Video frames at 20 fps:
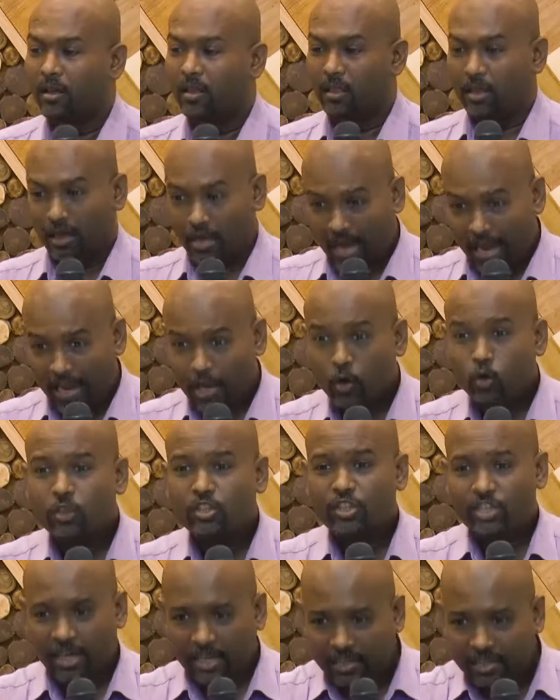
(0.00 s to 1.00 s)
The guy
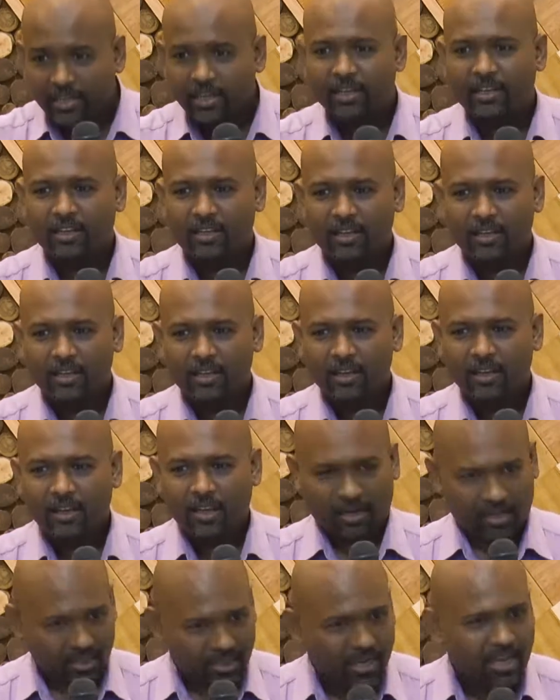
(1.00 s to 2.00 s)
who's cheated,
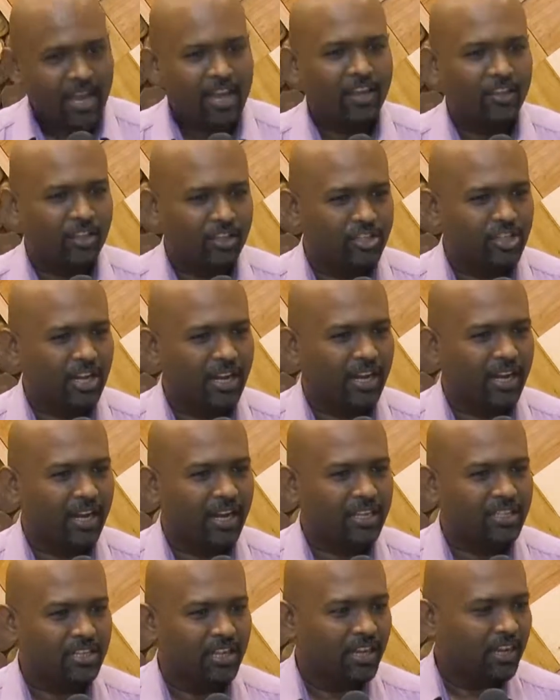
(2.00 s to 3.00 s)
another guy in the
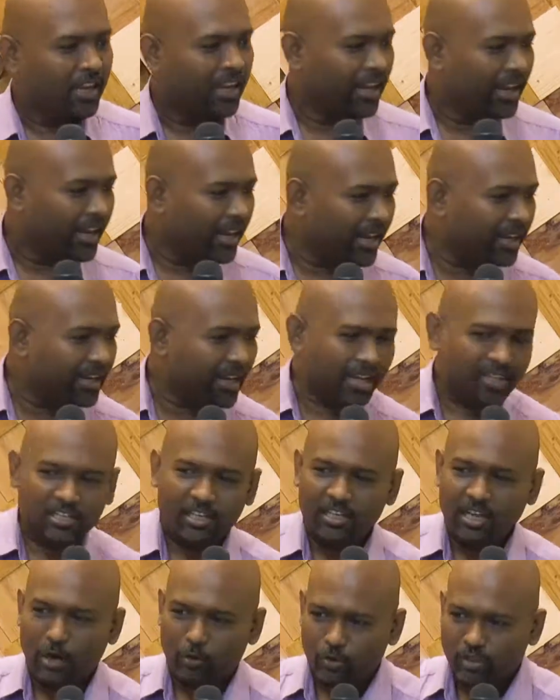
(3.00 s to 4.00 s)
church, he takes
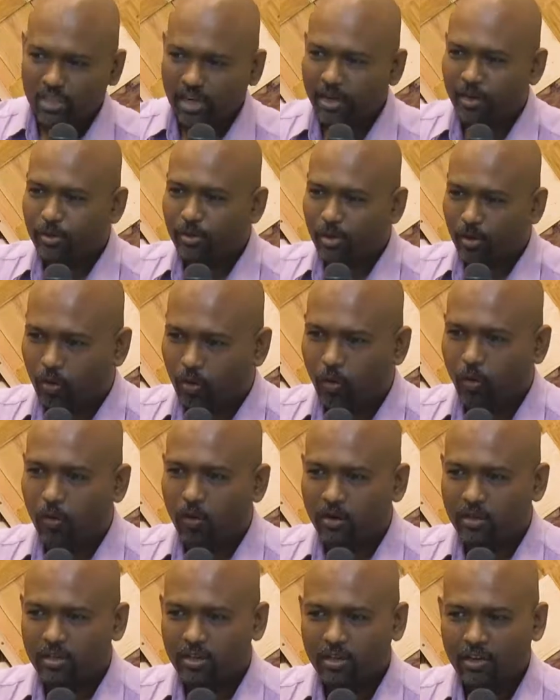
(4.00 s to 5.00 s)
it outside
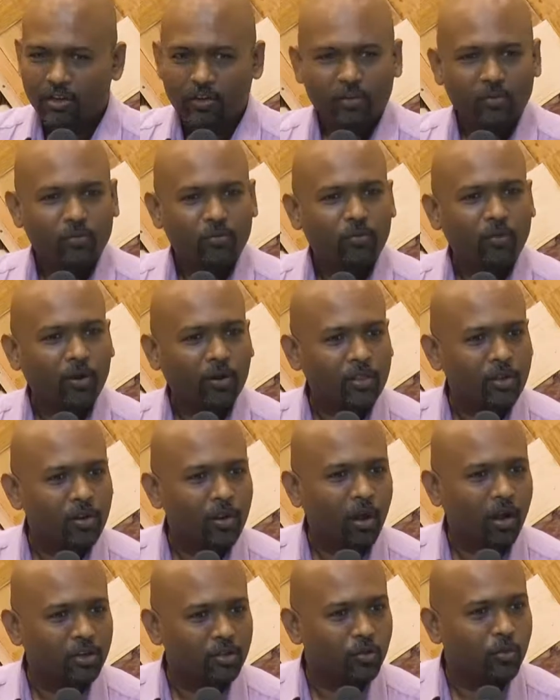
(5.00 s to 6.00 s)
court for the
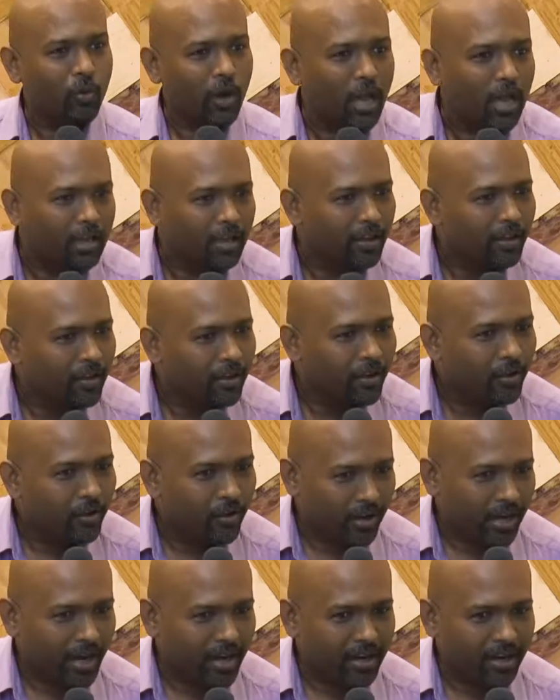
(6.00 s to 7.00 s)
law to work.
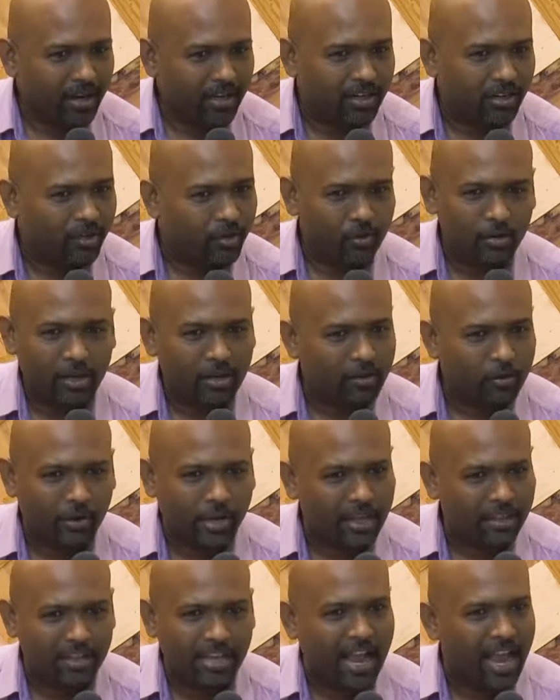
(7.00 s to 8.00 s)
You get it? You, you
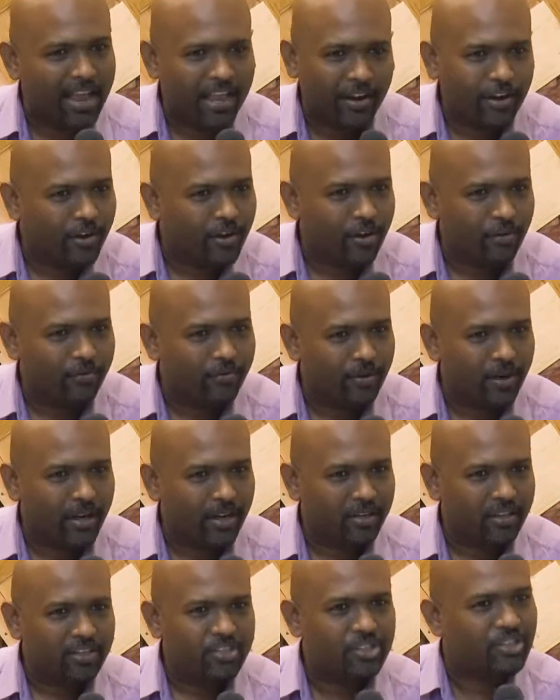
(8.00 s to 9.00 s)
get the irony of
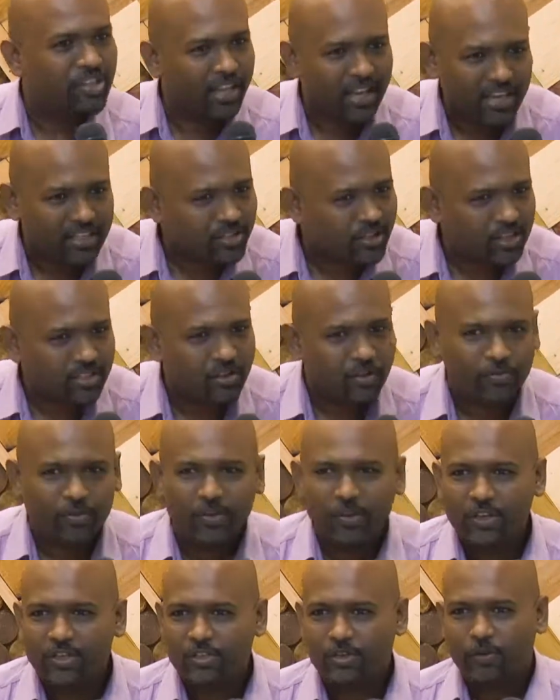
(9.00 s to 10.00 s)
it, the seriousness of
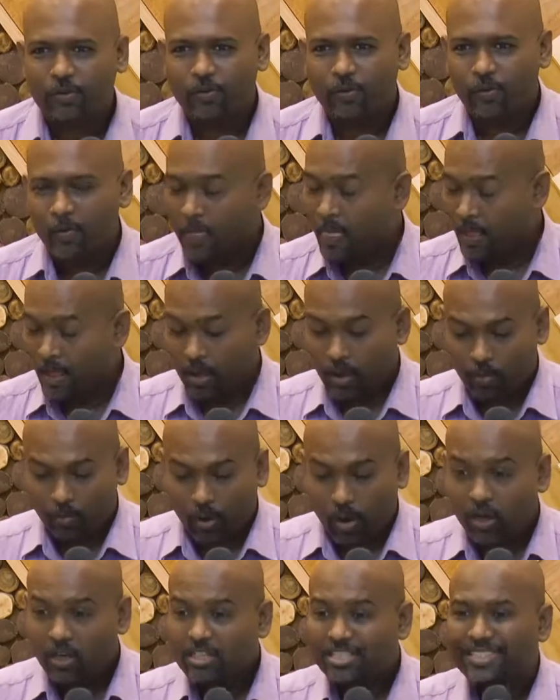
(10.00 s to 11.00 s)
the issue.
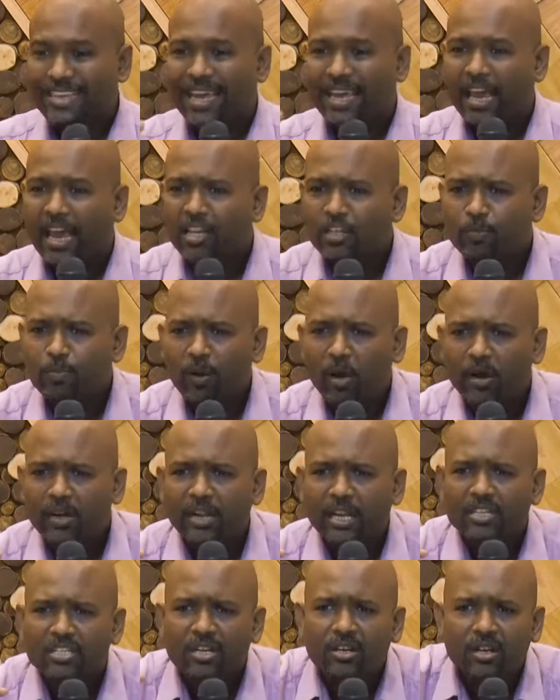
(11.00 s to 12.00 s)
Paul is saying
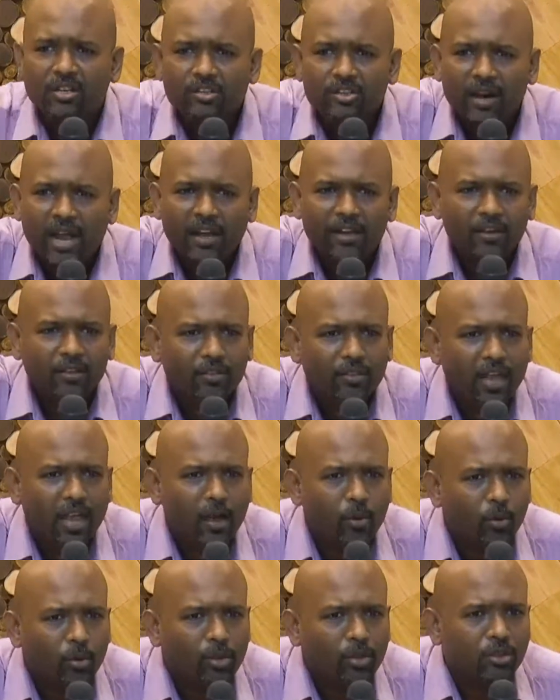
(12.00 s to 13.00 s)
exploitation is right there
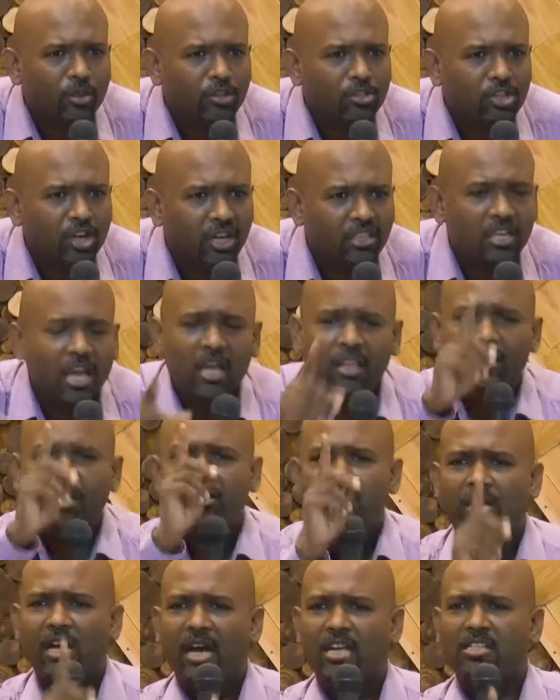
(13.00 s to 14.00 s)
within the church. The
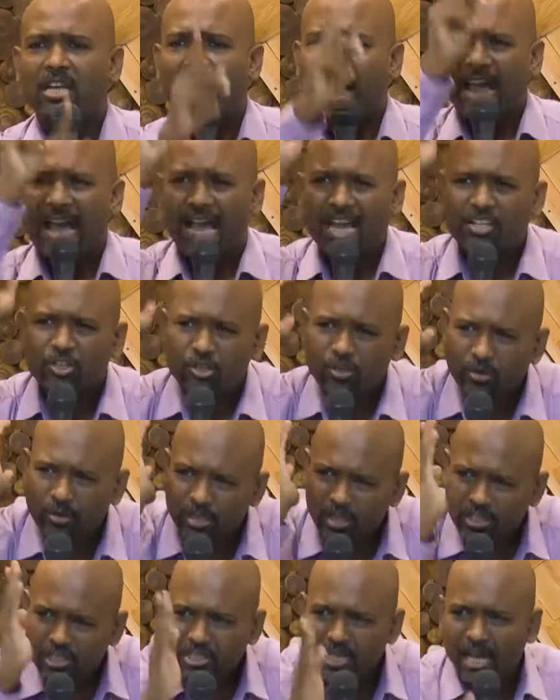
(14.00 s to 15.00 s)
church has to
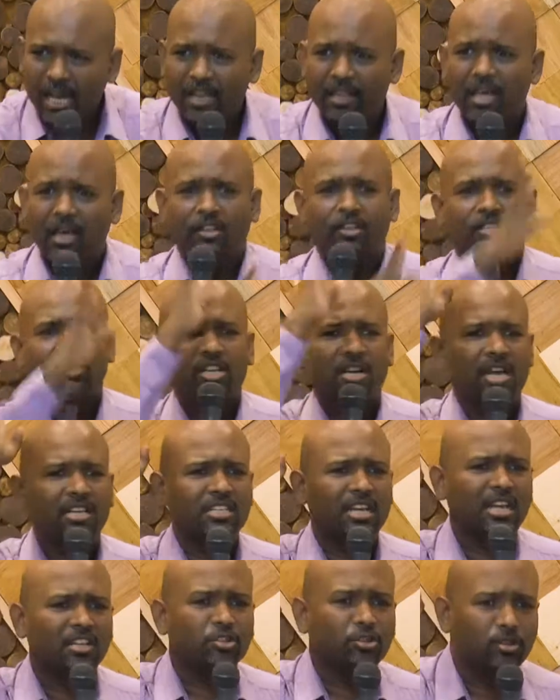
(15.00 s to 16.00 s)
discern, the
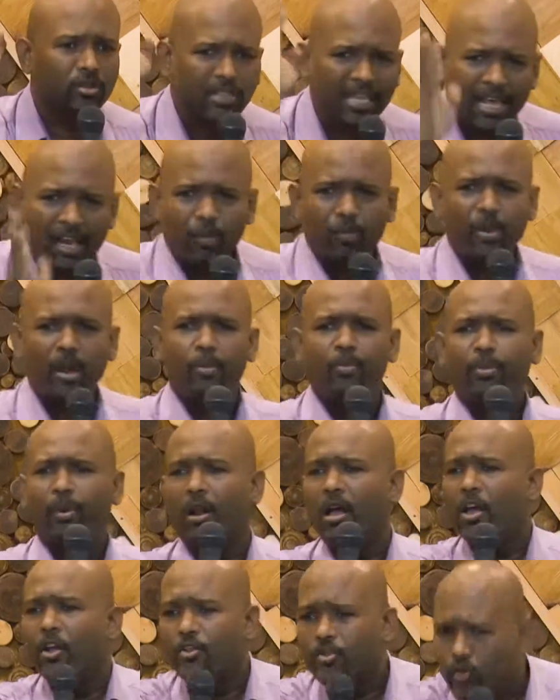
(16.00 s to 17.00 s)
church has to tell
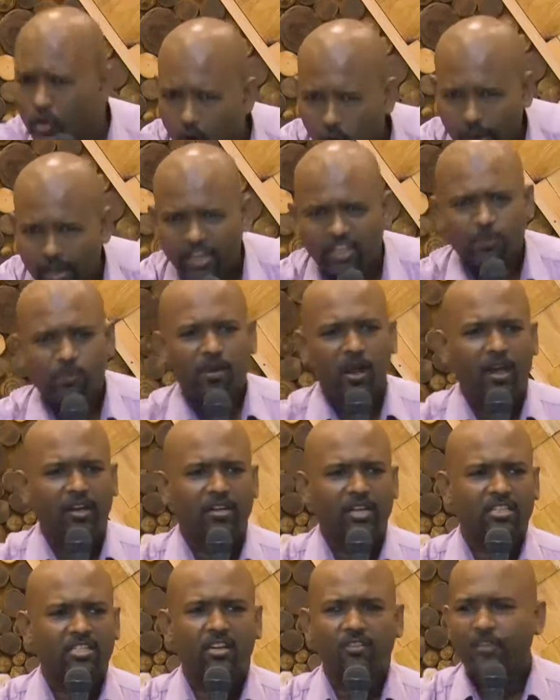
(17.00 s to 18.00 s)
people no
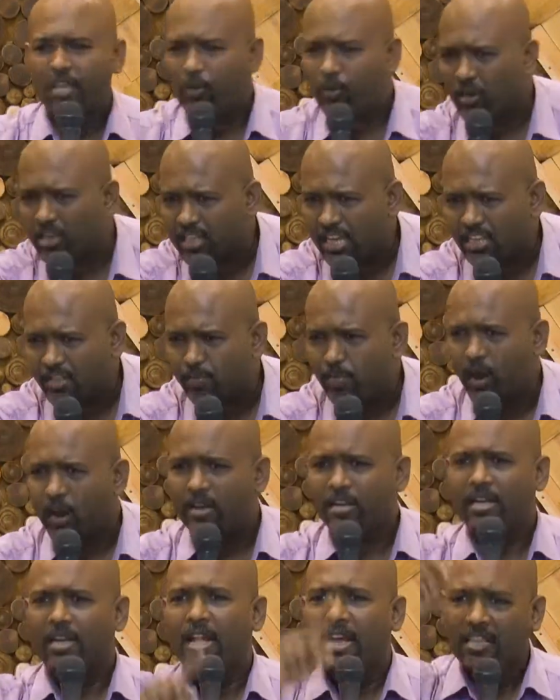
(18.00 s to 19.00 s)
exploitation. If someone is
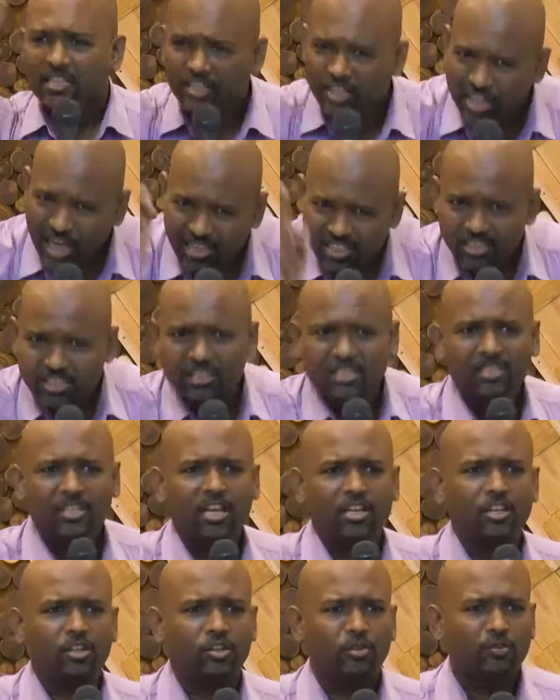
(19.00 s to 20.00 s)
exploited, justice
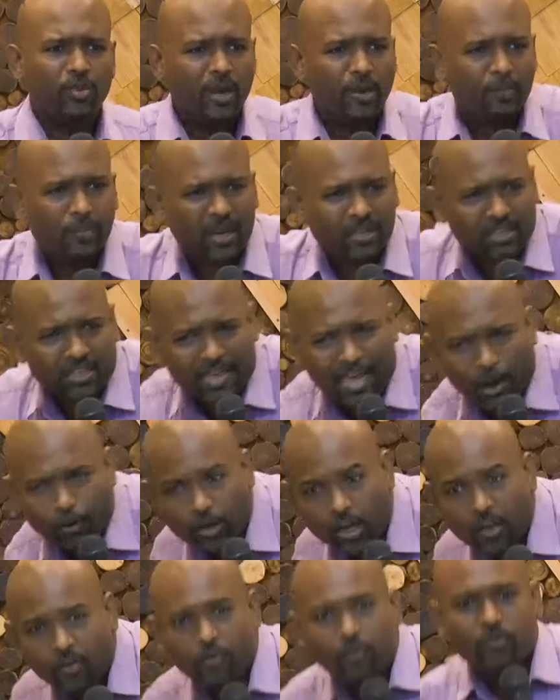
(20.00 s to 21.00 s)
needed to be meted
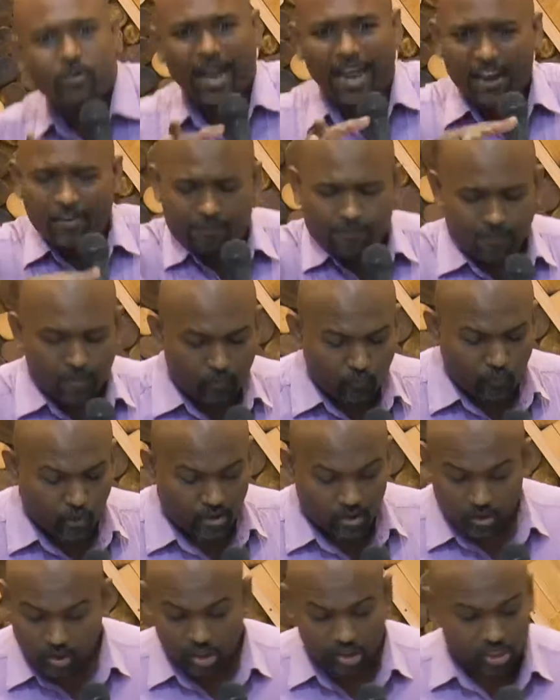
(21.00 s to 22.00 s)
out right from
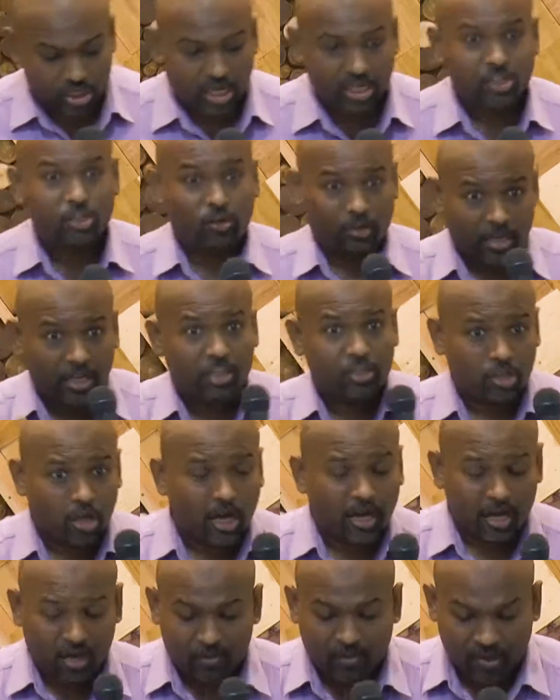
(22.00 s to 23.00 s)
within the church. So he's
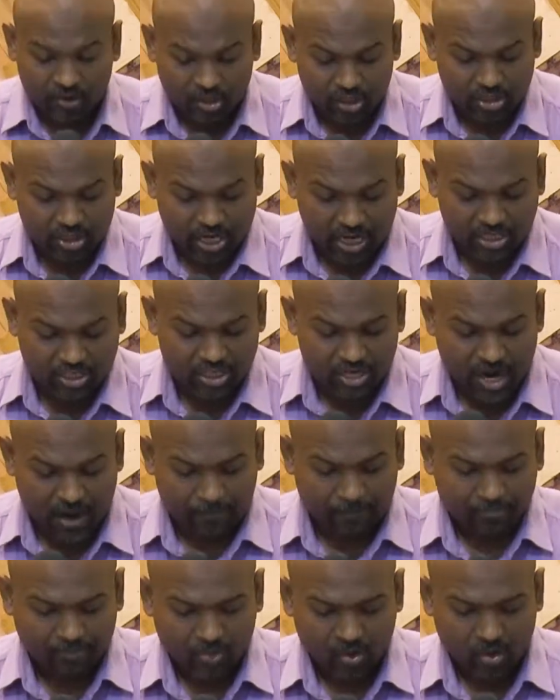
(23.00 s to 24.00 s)
talking about the church
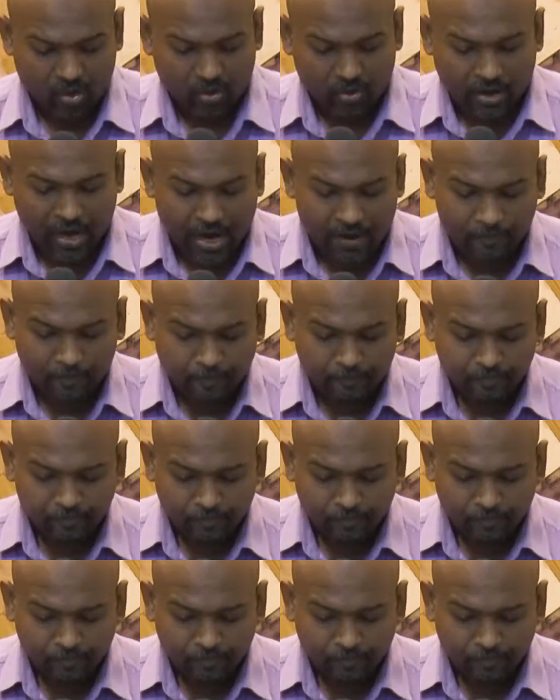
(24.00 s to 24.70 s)
here. All right.